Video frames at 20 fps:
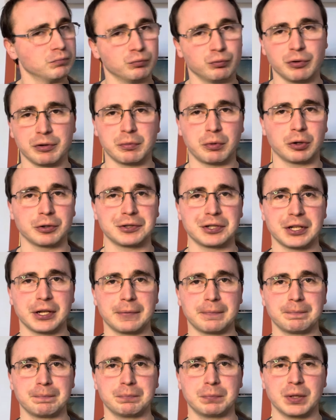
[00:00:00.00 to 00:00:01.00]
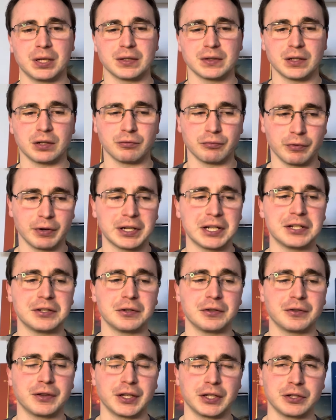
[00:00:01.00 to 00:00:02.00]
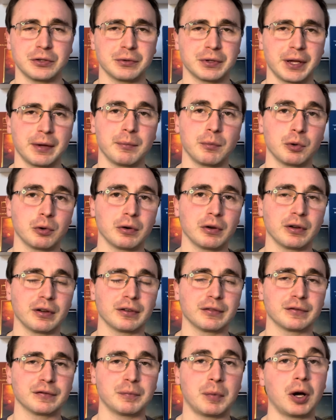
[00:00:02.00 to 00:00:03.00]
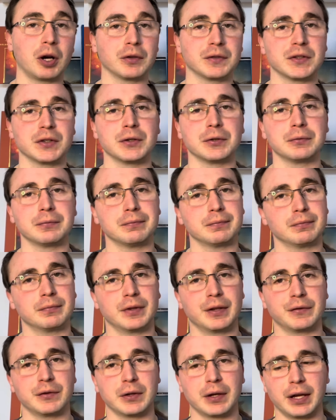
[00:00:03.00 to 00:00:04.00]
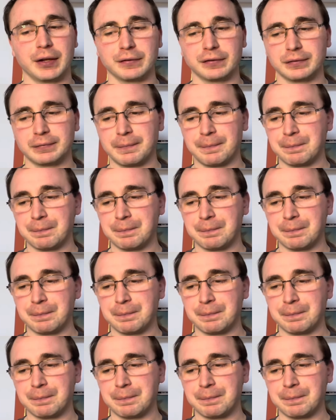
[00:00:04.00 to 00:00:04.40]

rewatch it, because I really do think you'll get more out of part two if you have.